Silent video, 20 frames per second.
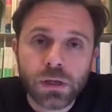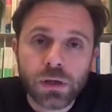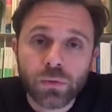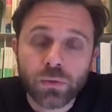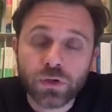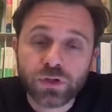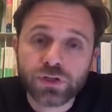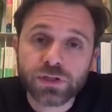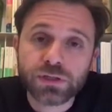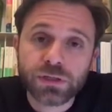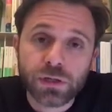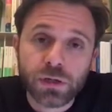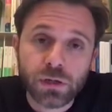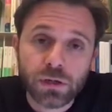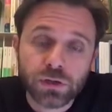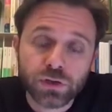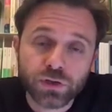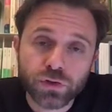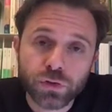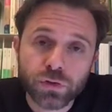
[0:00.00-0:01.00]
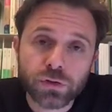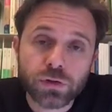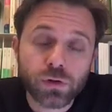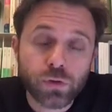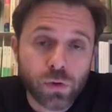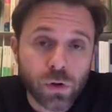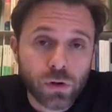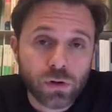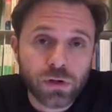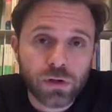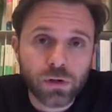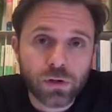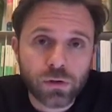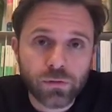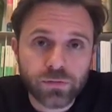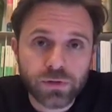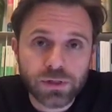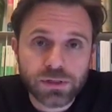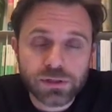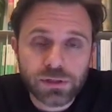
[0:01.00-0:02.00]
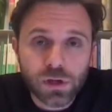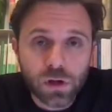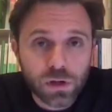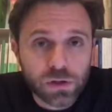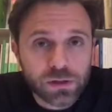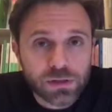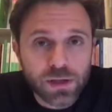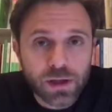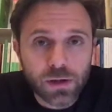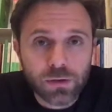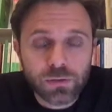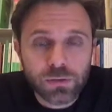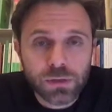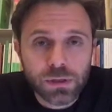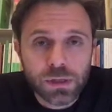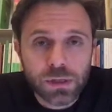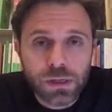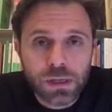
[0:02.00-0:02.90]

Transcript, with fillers: which is a short chronicle of this lockdown,